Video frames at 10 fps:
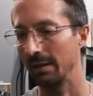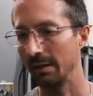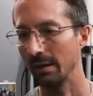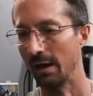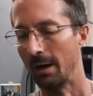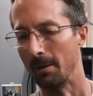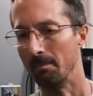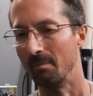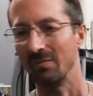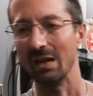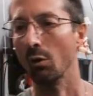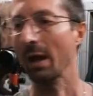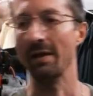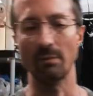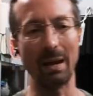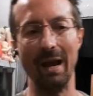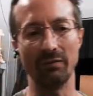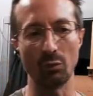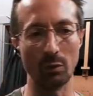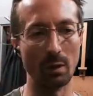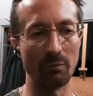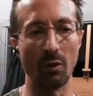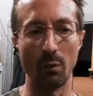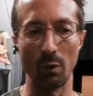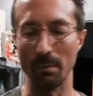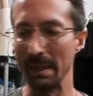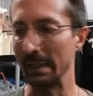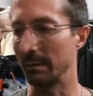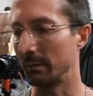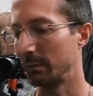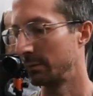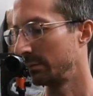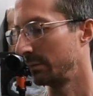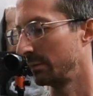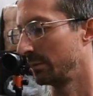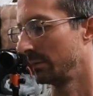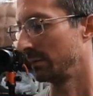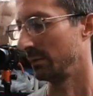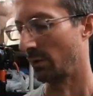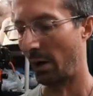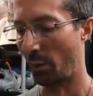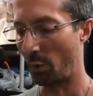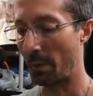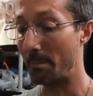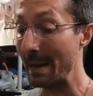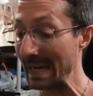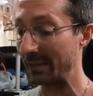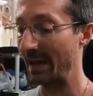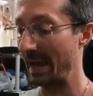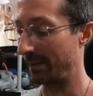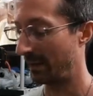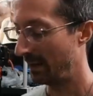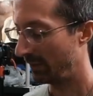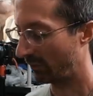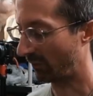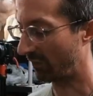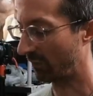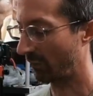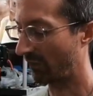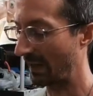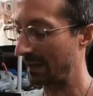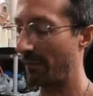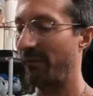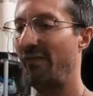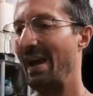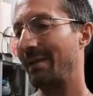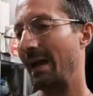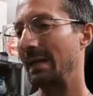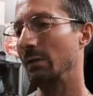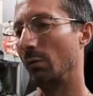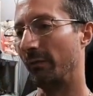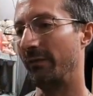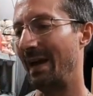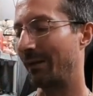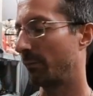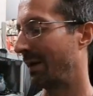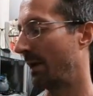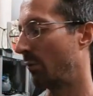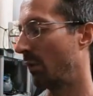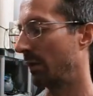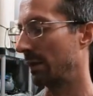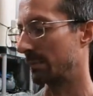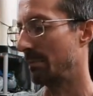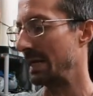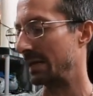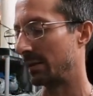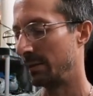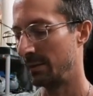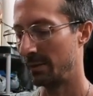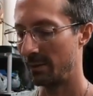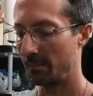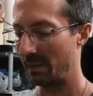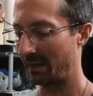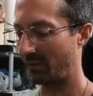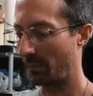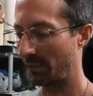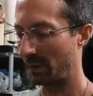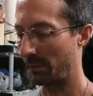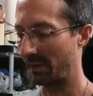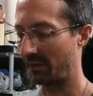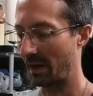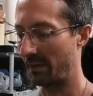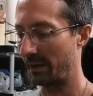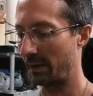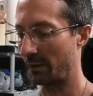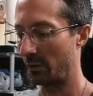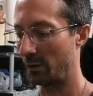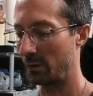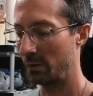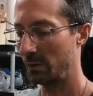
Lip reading: they don't have a path going up, so I don't want to make it. You know, I don't want to make that. There's like effects. I can do effects, but I don't want to like make something up that's not there at all.